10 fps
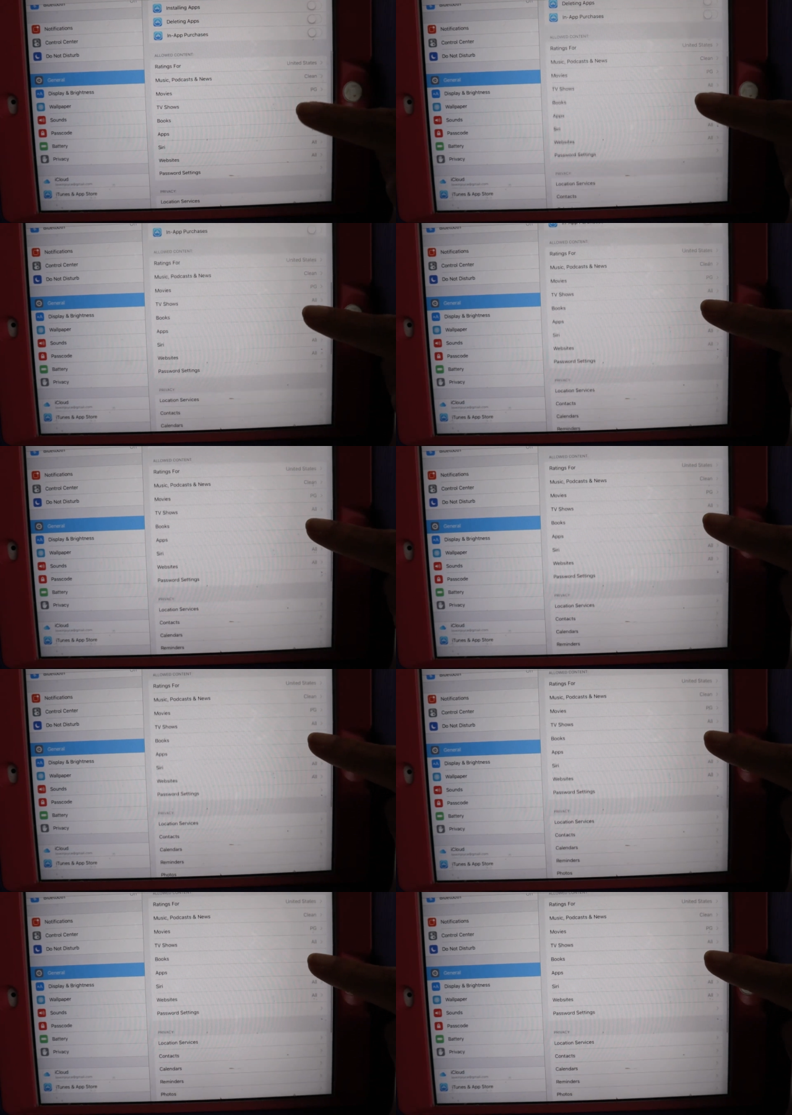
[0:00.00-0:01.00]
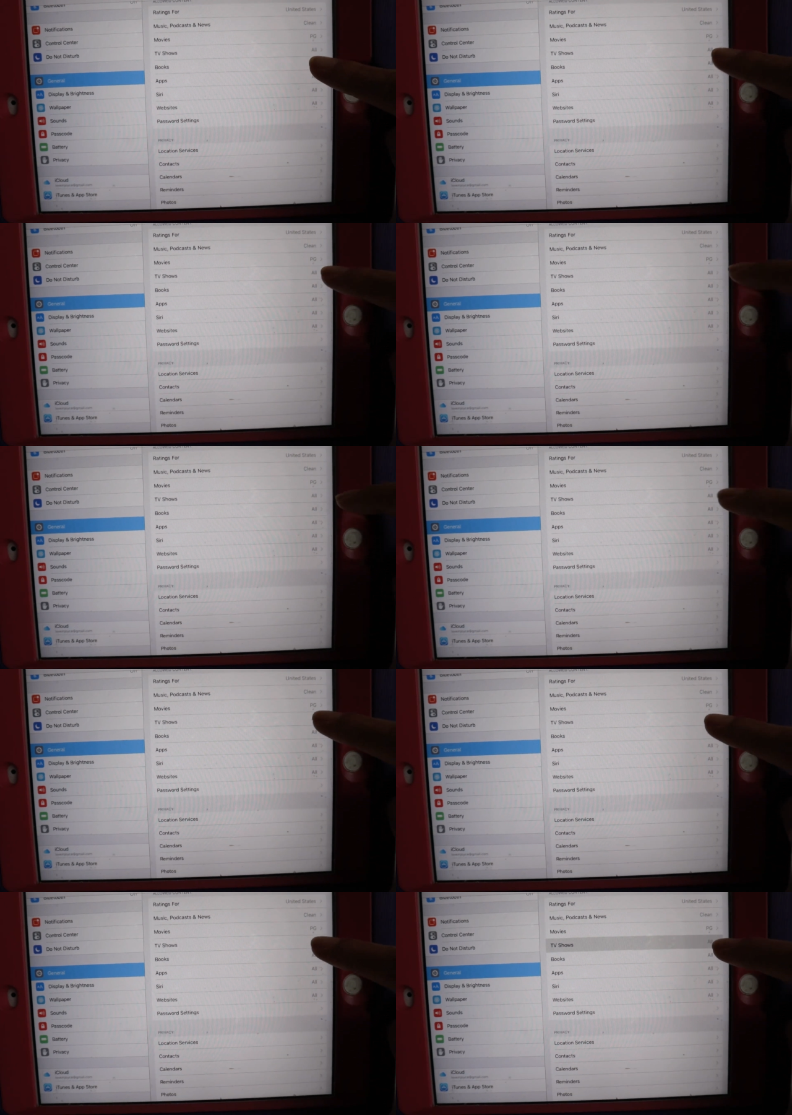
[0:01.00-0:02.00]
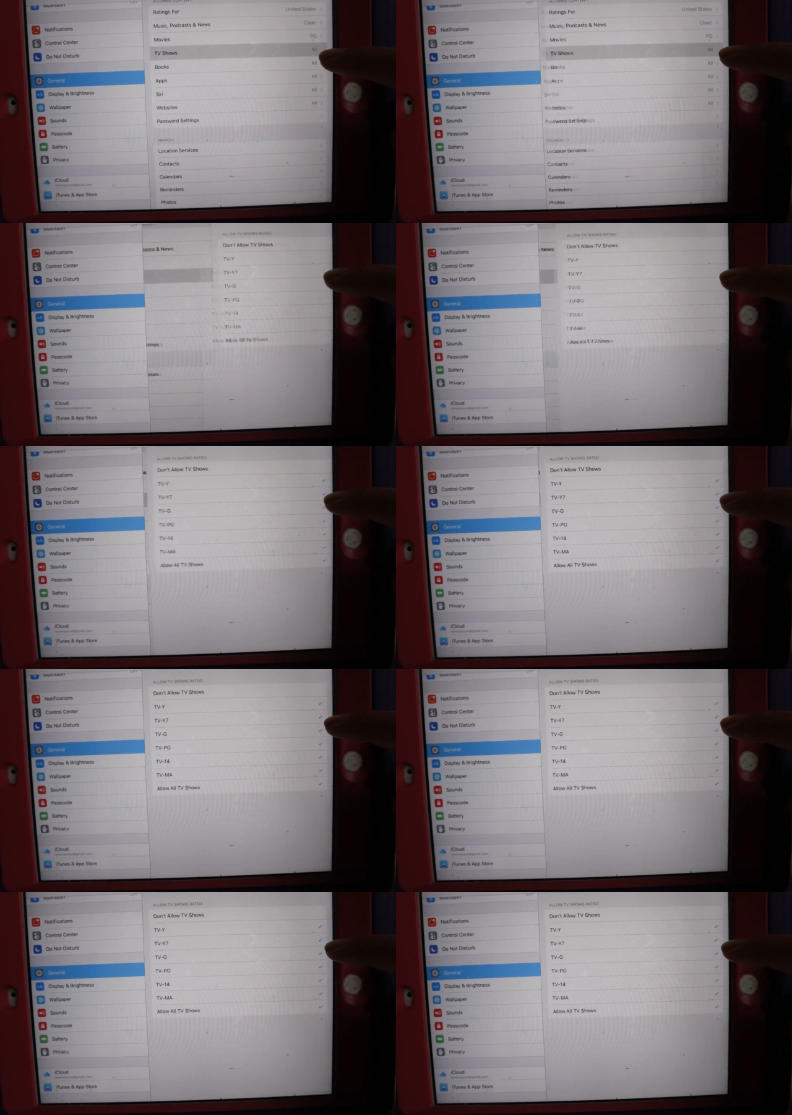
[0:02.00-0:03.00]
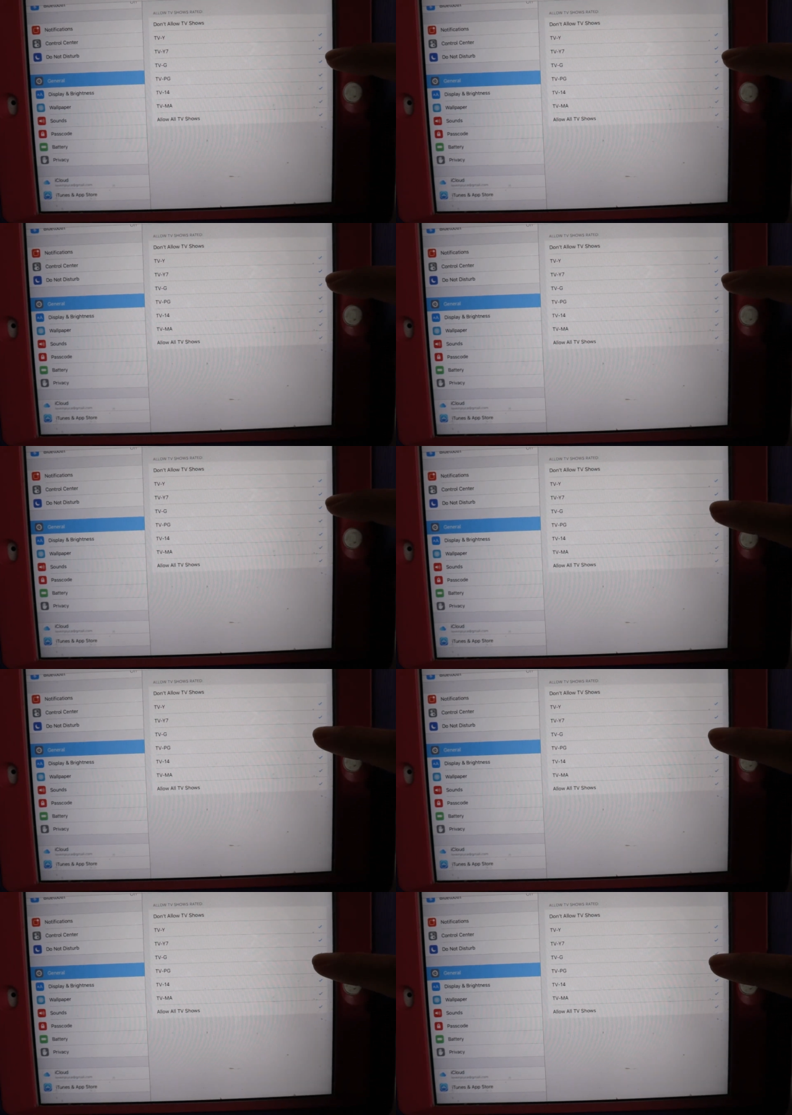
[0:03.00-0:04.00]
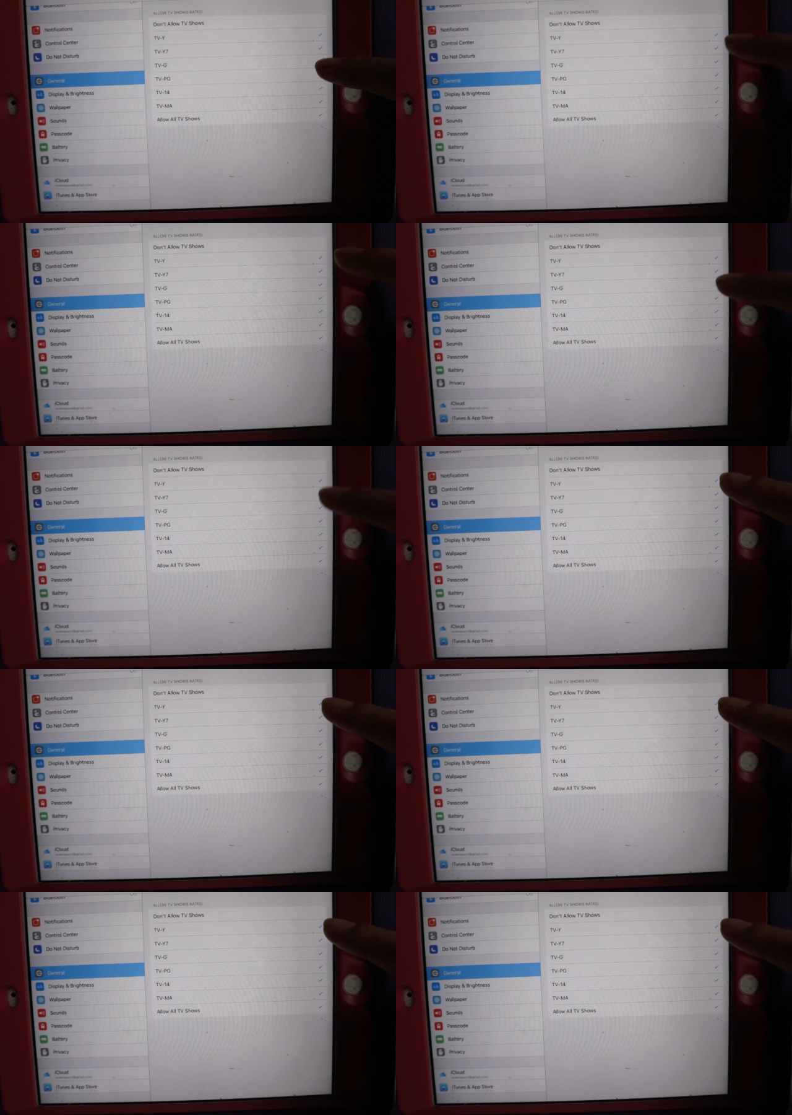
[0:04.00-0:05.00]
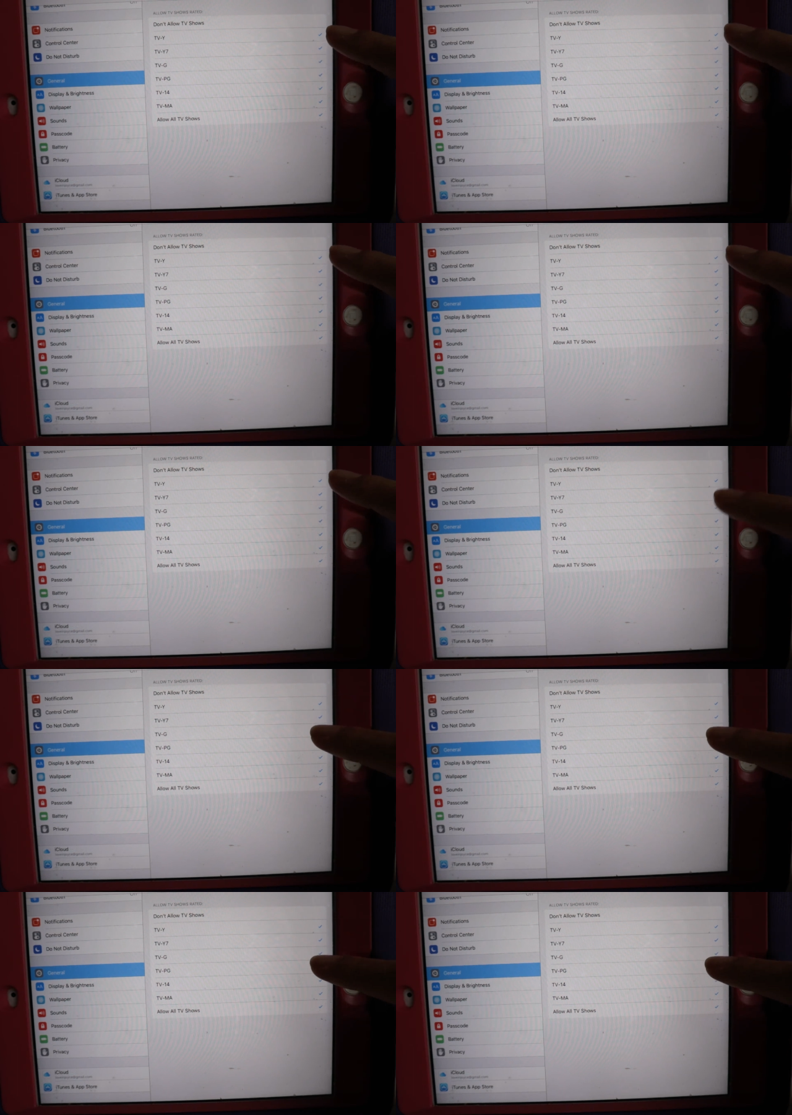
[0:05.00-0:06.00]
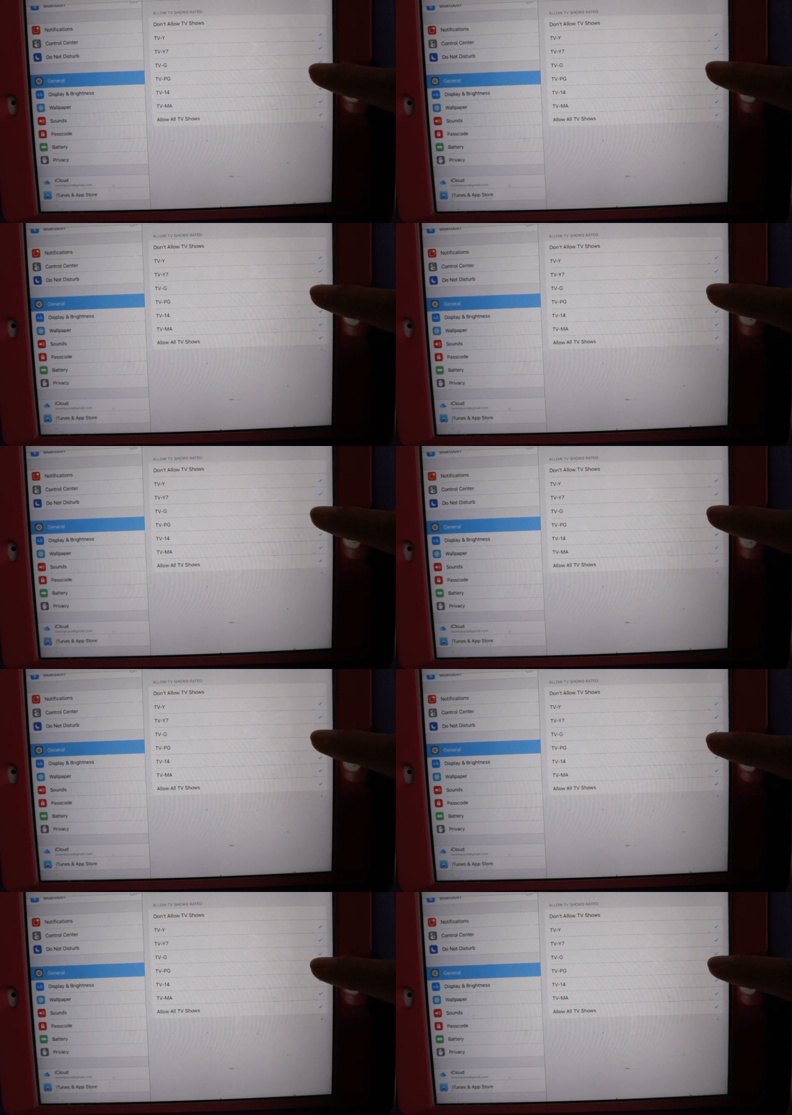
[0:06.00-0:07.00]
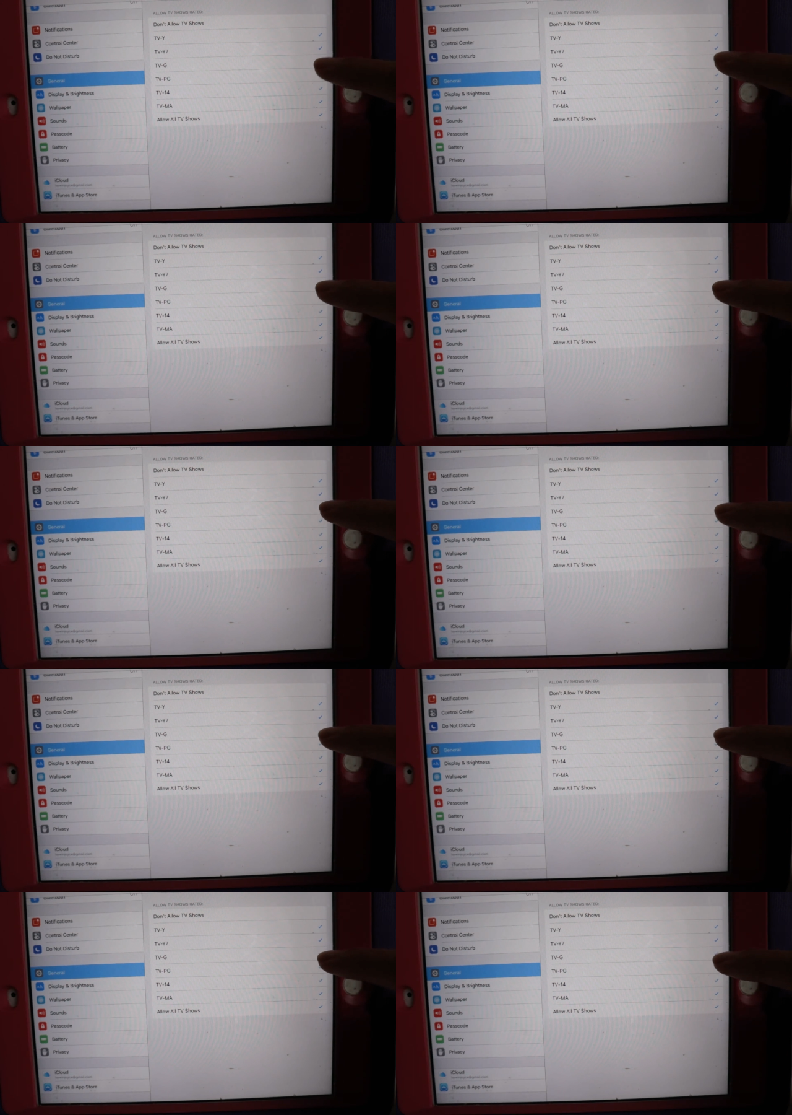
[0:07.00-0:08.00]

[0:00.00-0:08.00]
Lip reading: Nobody's mouth can be seen.